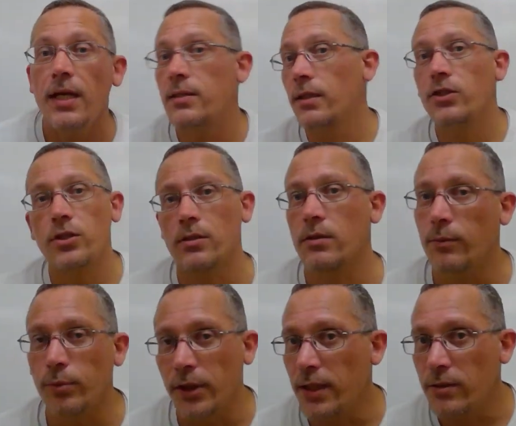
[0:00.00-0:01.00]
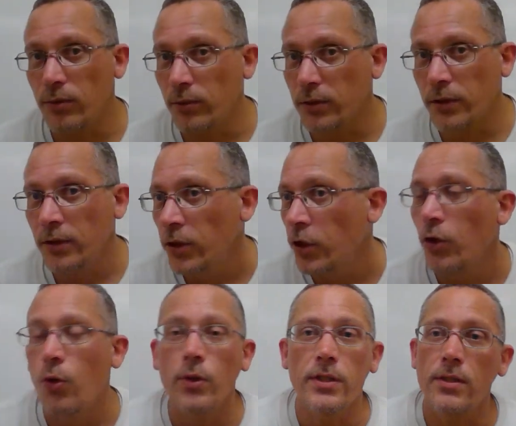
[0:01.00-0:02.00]
Is it just a placeholder,
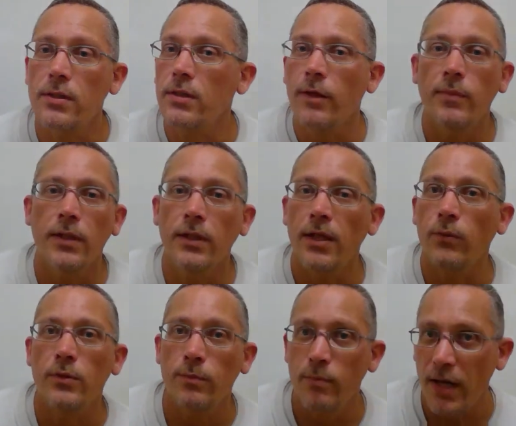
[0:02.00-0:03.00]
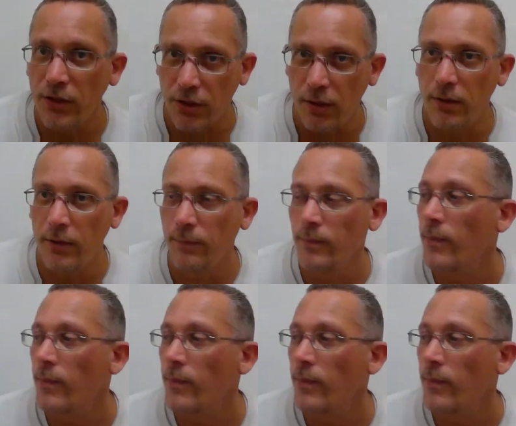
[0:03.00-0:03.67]
or is it something that was measured?